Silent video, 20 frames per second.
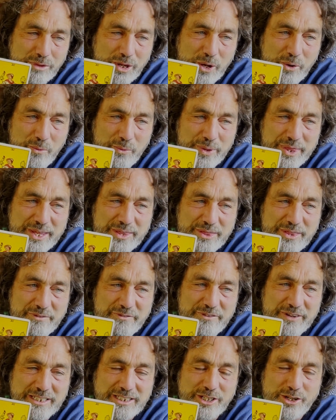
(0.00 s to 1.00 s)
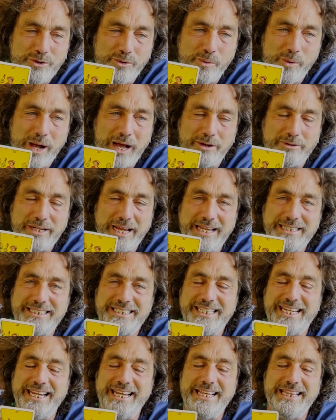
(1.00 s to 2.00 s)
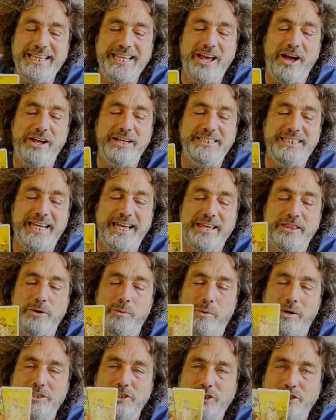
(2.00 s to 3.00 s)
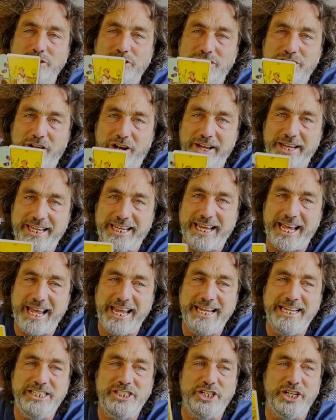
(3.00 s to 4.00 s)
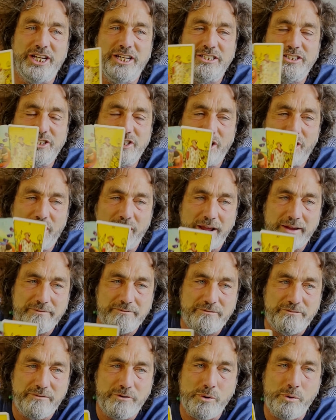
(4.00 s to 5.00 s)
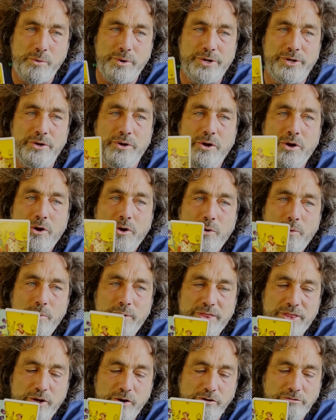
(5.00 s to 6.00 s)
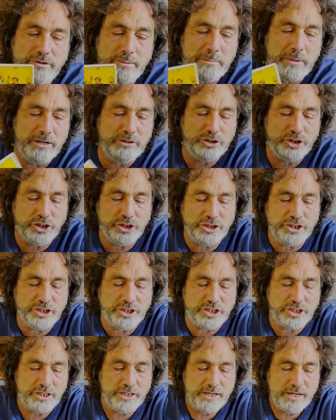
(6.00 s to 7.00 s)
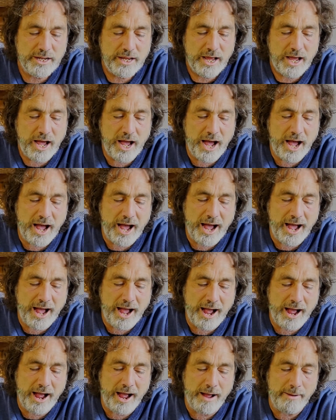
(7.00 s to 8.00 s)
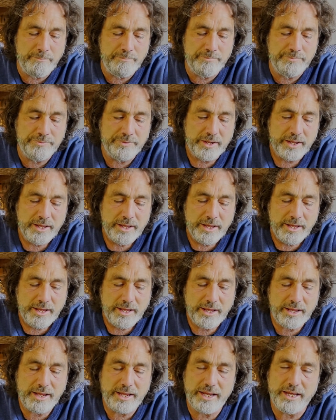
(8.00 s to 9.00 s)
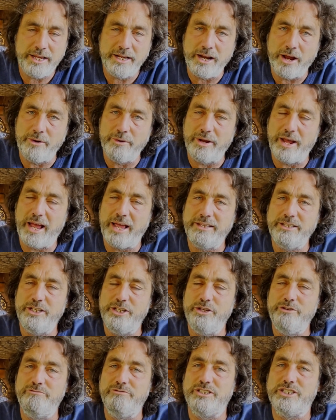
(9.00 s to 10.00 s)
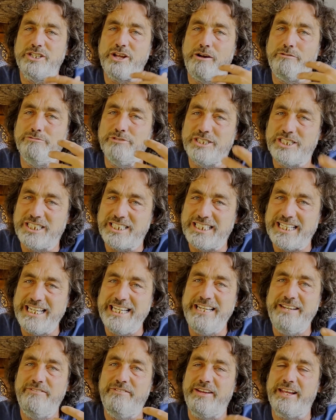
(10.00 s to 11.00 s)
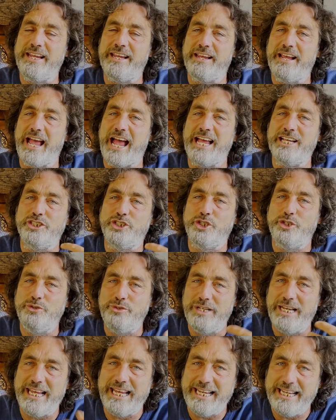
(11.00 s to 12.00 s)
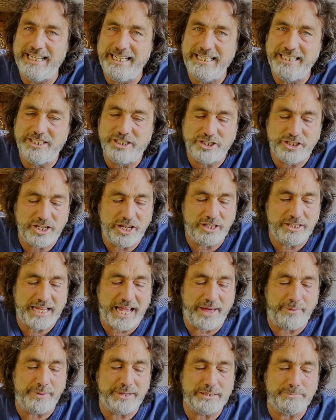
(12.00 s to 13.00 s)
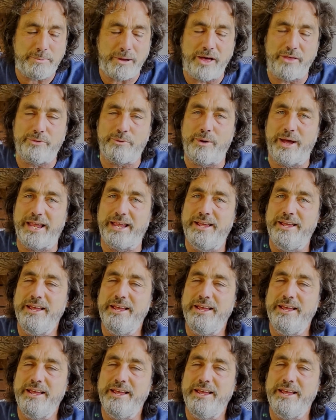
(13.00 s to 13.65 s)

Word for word: within the physical world. Seeing the idea that once you start engaging and start going forward with your emotions, um, you know, and you start receiving as you need down this pathway.